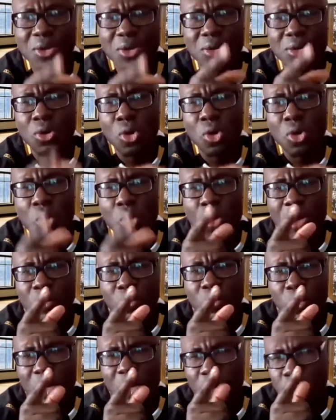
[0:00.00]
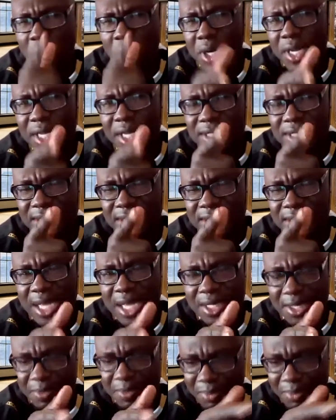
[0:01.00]
you're cool with one of his
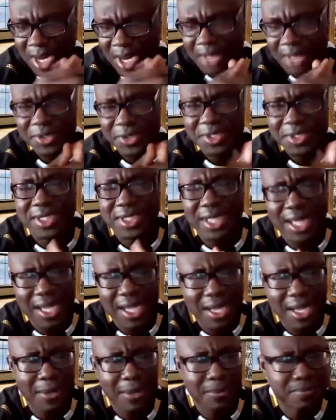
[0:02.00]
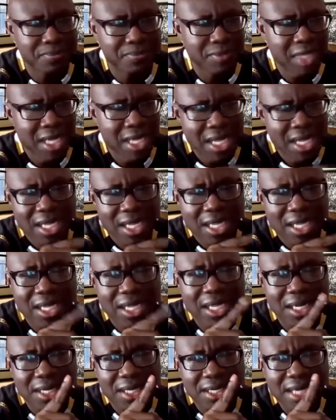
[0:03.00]
younger brothers.
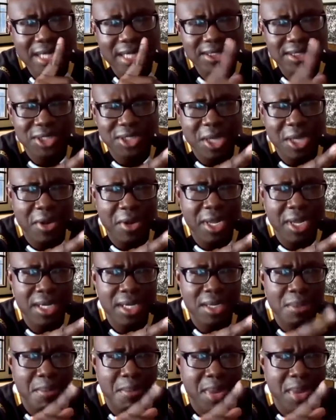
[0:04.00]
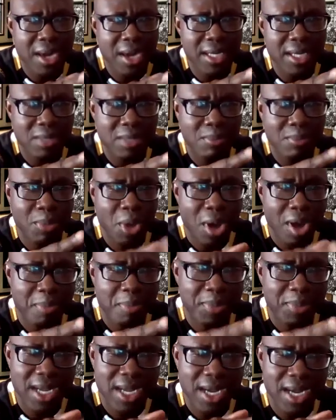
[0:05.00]
Nigerian American ball
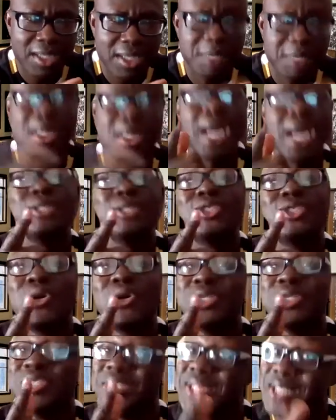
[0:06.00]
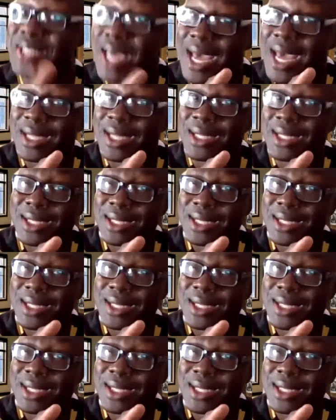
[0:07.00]
player. He played at Georgia Tech.